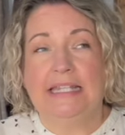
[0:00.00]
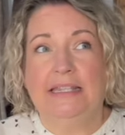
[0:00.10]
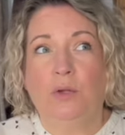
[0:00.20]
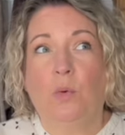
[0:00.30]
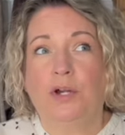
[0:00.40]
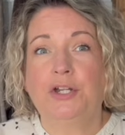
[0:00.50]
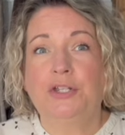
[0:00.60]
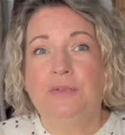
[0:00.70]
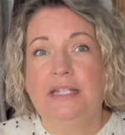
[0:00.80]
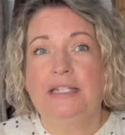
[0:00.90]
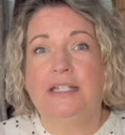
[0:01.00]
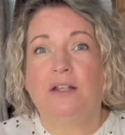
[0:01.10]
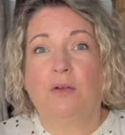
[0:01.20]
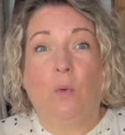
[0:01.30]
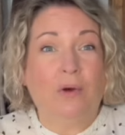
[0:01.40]
in the order you need
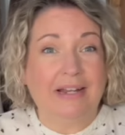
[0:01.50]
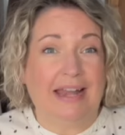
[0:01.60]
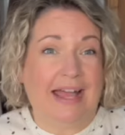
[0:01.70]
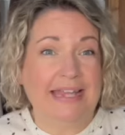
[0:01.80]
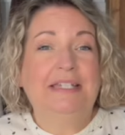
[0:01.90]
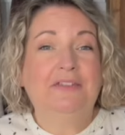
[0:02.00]
to organize,